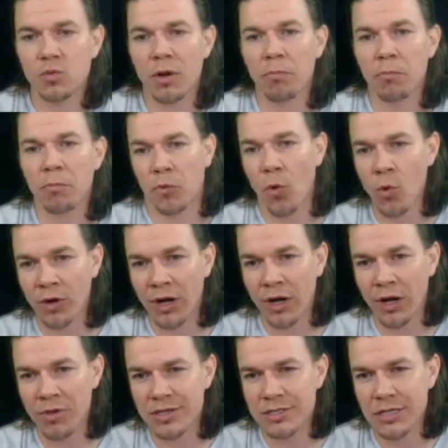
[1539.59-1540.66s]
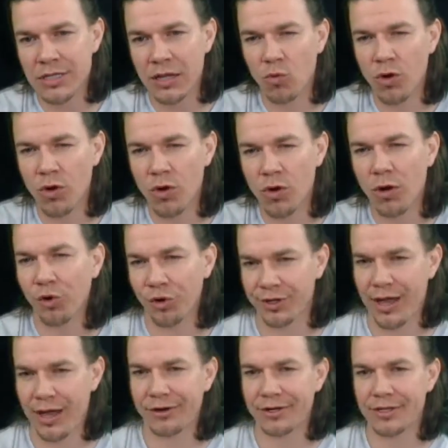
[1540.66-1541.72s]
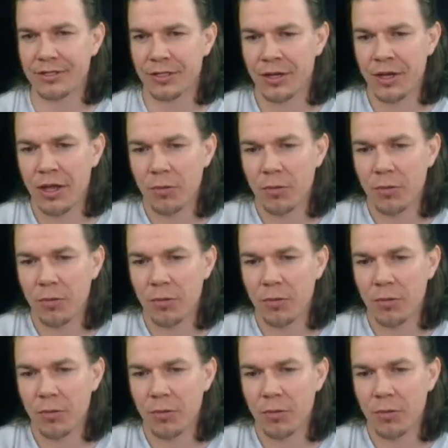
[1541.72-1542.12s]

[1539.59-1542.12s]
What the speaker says: what a program is and what a workout is.